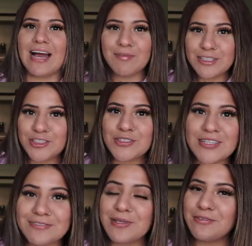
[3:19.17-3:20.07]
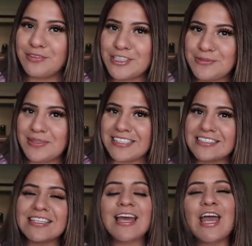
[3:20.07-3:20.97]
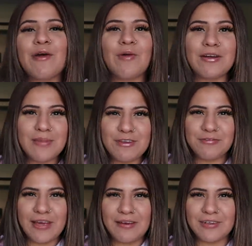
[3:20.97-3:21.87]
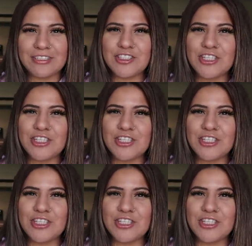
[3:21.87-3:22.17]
I'm gonna show you guys my first piece, one of my favorites.